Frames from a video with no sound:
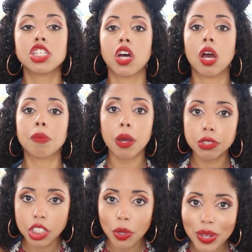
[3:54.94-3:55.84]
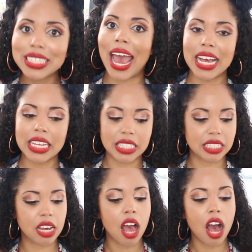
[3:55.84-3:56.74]
So I'm going to do a
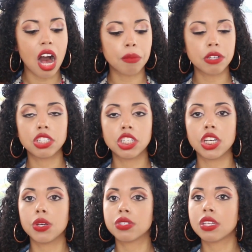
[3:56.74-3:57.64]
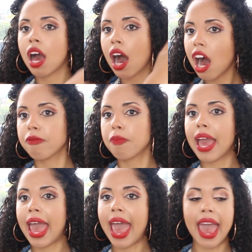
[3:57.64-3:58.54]
test. I'm going to use half
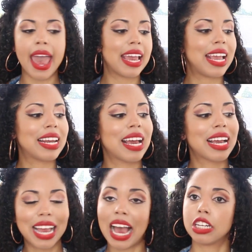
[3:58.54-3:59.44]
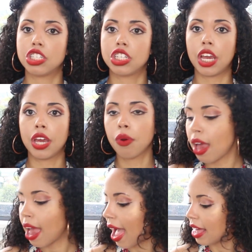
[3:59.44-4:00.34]
my hair in Cantu
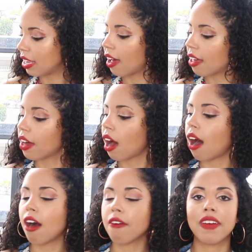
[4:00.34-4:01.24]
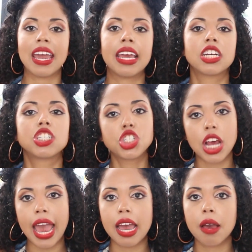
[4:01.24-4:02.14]
and the other half in
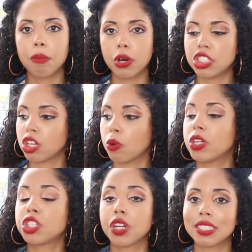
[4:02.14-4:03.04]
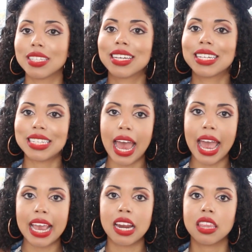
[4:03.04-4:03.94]
Shea Moisture, which doesn't
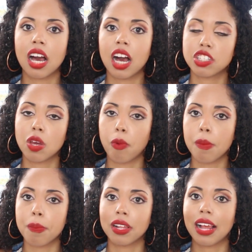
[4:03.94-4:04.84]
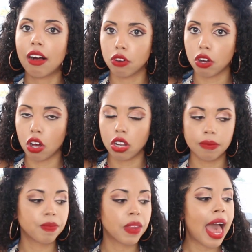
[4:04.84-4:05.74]
contain the isopropyl
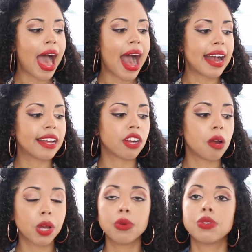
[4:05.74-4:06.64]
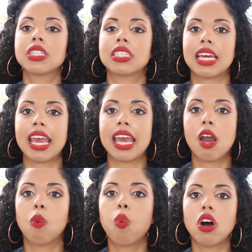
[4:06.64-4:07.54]
alcohol. And I'm going to
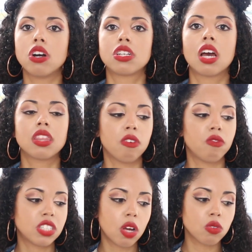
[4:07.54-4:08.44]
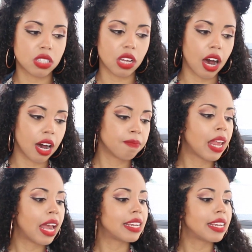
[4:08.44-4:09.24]
see what the results are.